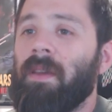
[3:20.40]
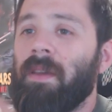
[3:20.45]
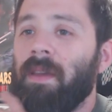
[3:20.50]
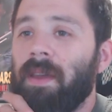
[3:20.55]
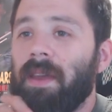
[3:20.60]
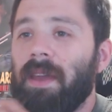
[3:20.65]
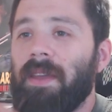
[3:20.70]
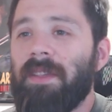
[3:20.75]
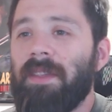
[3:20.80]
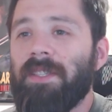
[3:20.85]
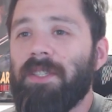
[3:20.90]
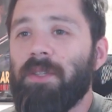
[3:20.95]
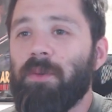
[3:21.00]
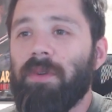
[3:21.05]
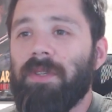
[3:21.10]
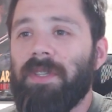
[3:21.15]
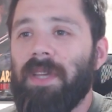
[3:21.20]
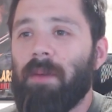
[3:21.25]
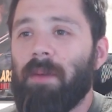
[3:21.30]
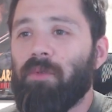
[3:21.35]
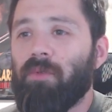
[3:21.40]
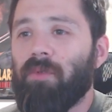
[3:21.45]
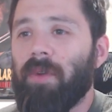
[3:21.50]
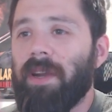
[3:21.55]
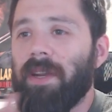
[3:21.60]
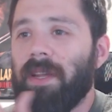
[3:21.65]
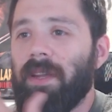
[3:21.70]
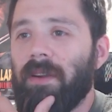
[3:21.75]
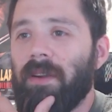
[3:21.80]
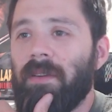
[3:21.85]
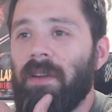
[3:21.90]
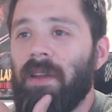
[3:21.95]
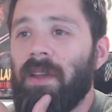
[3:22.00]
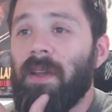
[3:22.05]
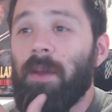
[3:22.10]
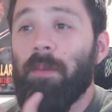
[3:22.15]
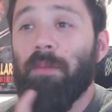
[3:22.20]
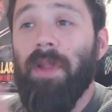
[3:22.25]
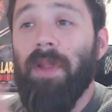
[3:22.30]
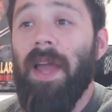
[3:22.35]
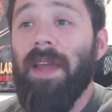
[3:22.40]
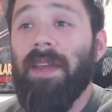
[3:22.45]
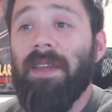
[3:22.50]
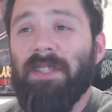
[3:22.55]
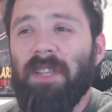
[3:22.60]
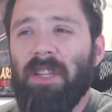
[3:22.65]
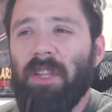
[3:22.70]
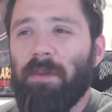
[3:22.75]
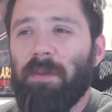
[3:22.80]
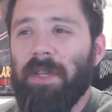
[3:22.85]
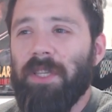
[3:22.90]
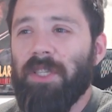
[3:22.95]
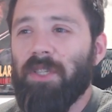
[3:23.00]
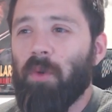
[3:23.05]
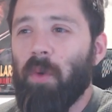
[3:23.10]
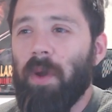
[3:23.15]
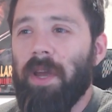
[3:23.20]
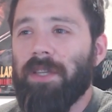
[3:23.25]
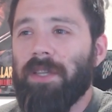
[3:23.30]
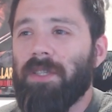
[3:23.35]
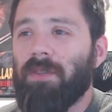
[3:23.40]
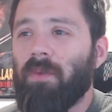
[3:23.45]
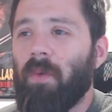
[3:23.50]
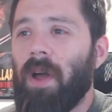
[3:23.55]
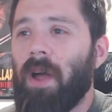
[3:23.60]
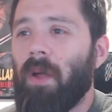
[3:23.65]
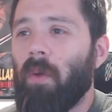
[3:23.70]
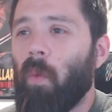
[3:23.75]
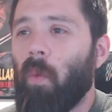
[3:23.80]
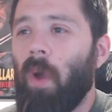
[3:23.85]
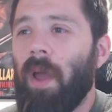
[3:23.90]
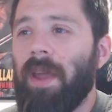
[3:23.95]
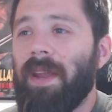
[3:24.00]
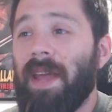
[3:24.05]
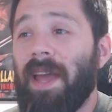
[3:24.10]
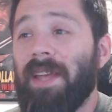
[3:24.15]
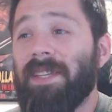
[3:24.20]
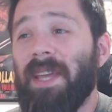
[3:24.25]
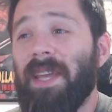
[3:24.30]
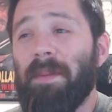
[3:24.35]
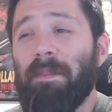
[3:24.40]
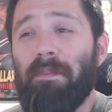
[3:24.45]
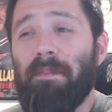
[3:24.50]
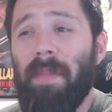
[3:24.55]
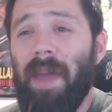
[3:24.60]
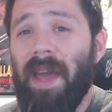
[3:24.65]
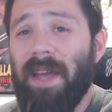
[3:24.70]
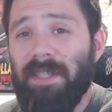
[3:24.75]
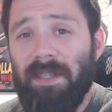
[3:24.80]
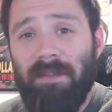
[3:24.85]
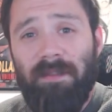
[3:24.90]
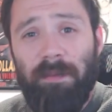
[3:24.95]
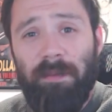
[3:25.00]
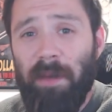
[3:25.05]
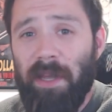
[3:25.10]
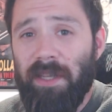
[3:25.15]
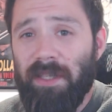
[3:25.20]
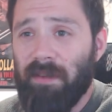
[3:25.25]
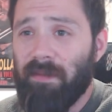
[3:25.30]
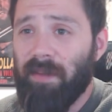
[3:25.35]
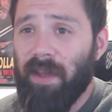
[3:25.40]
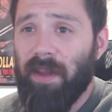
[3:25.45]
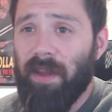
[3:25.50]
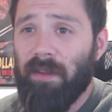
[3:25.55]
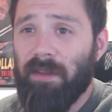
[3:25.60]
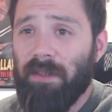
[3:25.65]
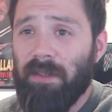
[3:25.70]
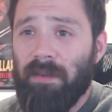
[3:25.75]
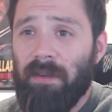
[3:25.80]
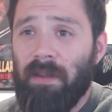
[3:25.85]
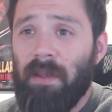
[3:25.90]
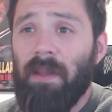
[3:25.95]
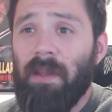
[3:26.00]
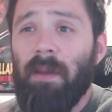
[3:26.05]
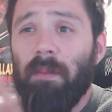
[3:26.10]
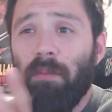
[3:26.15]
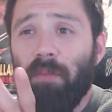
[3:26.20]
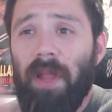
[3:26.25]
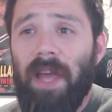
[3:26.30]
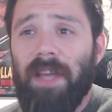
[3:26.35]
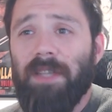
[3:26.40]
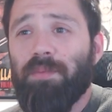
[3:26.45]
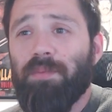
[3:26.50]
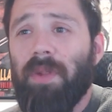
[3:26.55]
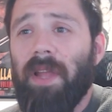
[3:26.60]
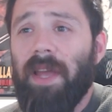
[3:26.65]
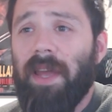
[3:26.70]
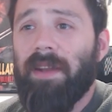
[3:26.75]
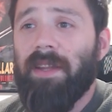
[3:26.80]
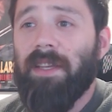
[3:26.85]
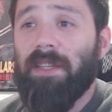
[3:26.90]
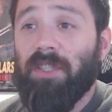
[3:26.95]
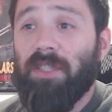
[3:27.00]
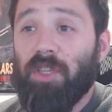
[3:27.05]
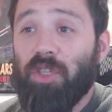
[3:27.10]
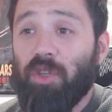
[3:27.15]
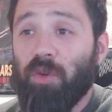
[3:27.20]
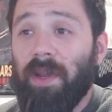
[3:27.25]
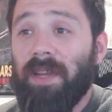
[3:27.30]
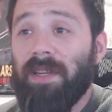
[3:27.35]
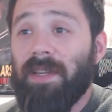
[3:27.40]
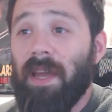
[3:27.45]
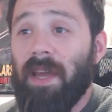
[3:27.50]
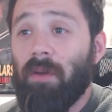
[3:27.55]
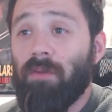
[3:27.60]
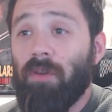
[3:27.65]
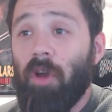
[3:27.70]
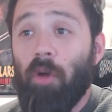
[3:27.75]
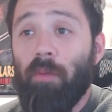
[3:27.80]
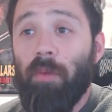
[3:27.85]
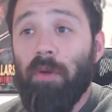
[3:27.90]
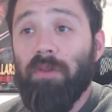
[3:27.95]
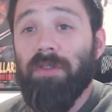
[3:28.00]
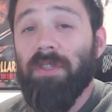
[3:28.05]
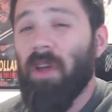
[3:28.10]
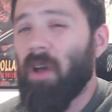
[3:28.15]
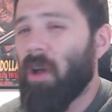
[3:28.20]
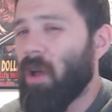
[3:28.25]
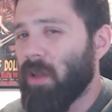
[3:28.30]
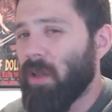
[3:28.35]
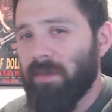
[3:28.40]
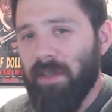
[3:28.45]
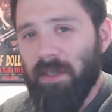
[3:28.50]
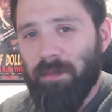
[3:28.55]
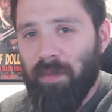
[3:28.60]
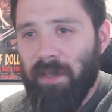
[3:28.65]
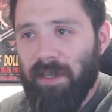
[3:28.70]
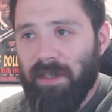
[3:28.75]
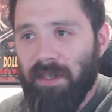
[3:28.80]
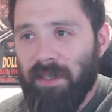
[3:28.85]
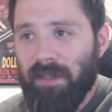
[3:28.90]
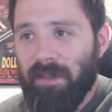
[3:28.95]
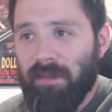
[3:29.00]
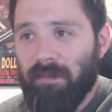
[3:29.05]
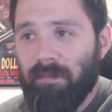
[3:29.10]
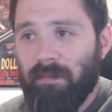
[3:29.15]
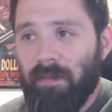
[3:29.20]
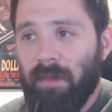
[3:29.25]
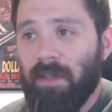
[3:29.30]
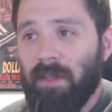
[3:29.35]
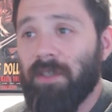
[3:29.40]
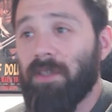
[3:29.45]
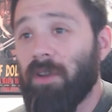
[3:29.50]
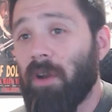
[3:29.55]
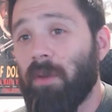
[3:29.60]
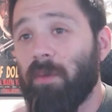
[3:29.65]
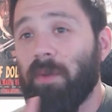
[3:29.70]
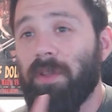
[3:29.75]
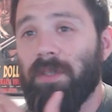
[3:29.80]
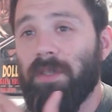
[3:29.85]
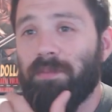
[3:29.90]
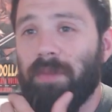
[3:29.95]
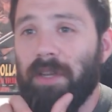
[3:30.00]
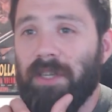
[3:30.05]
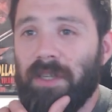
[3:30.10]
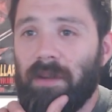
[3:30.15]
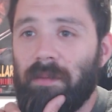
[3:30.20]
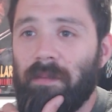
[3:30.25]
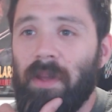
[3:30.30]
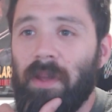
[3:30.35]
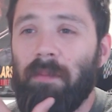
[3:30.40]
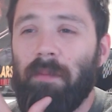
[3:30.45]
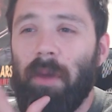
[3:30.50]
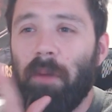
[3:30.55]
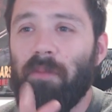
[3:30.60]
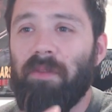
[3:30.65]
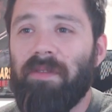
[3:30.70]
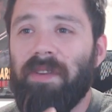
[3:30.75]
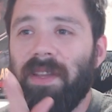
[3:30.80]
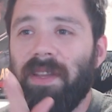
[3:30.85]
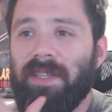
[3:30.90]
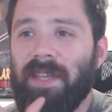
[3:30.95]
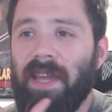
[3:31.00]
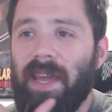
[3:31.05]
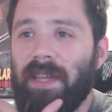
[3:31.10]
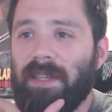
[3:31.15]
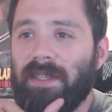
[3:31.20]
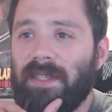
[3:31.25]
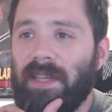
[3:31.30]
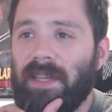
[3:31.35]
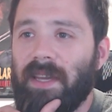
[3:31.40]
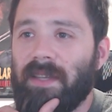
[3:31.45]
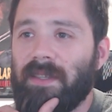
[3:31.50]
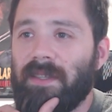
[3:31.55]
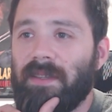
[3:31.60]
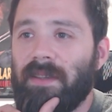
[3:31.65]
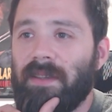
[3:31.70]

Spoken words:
In this new example right here, black is a little bit squished, while white has a massive space advantage. Black's plan is to trade down almost all of his pieces, starting with his bishop by moving it to a6.